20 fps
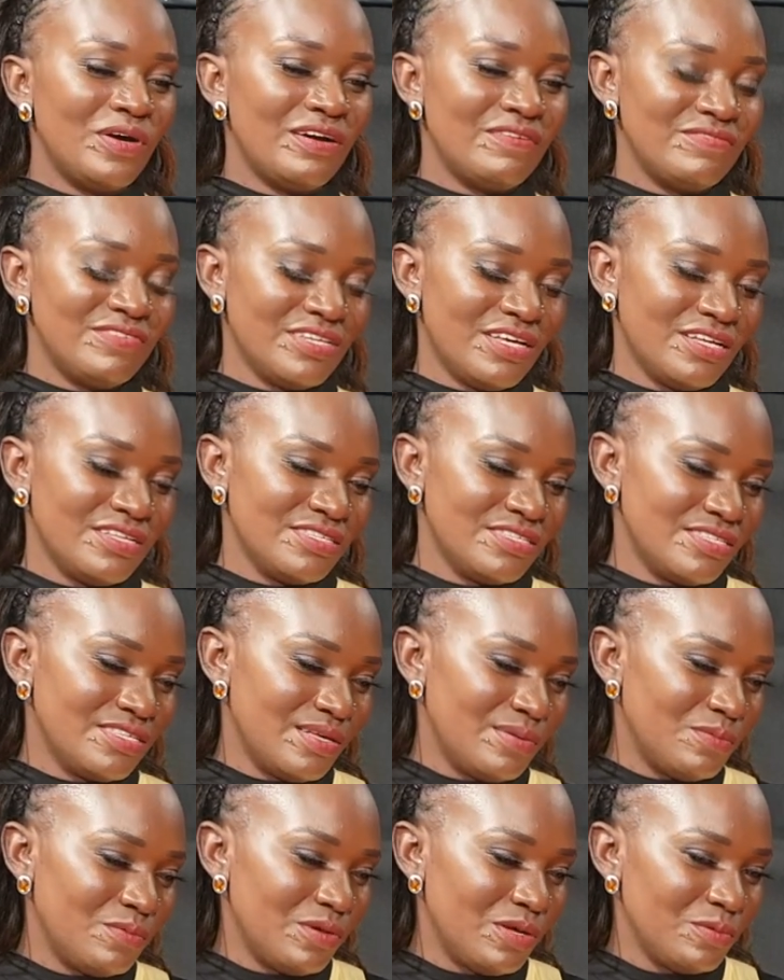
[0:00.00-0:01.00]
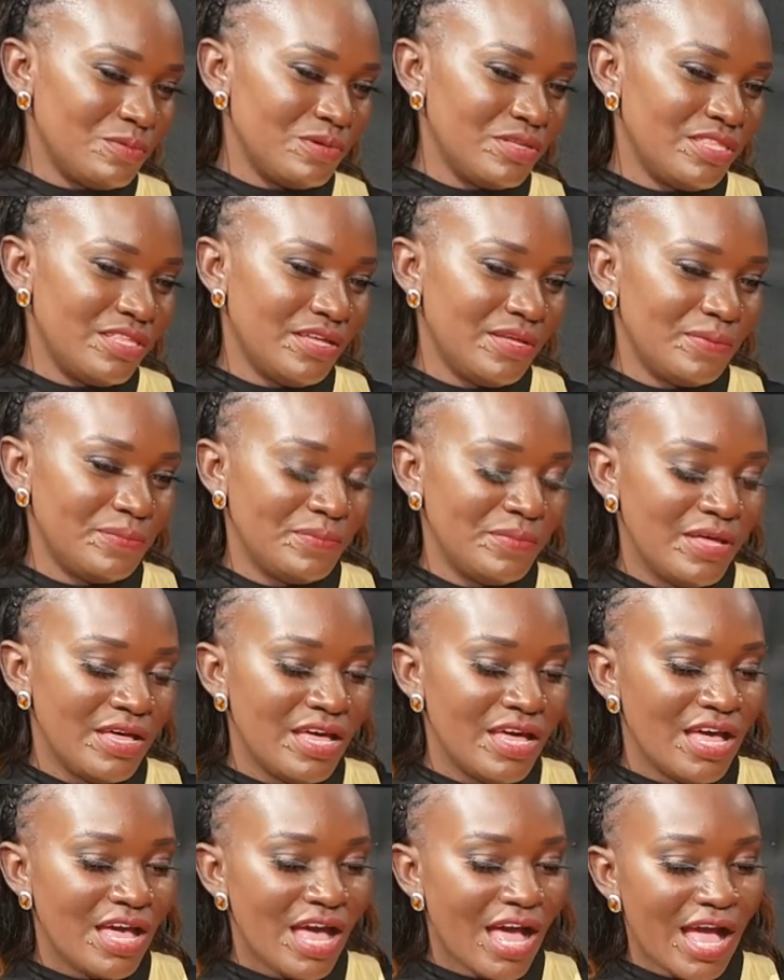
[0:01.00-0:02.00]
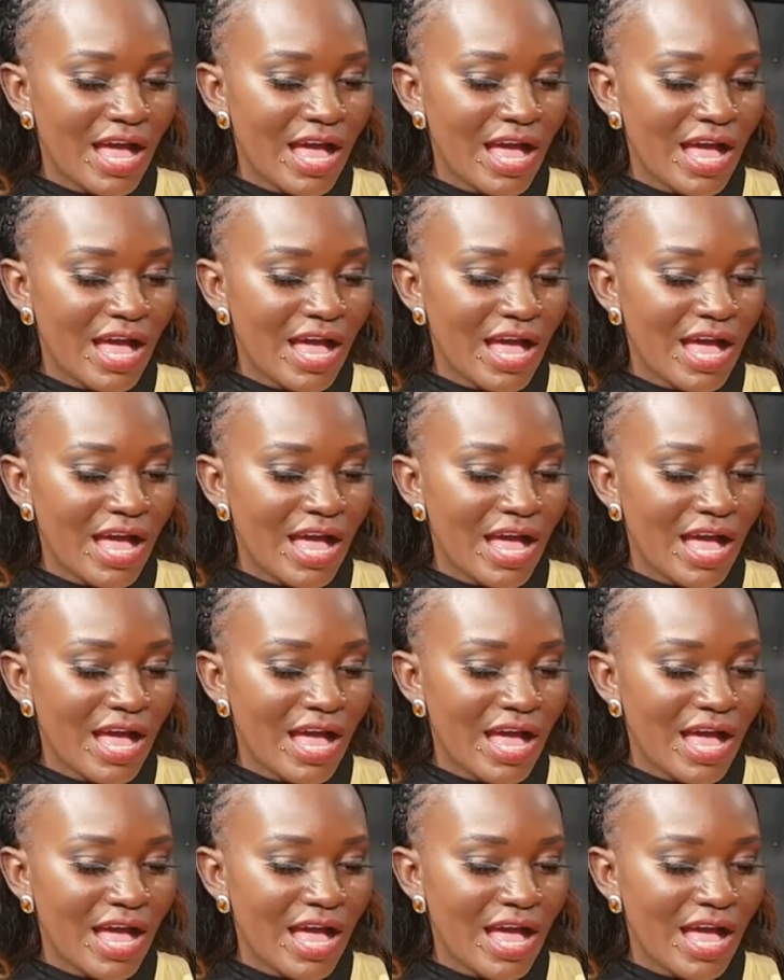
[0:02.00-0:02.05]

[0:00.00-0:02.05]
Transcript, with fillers: I've mm. done some work with um, mm.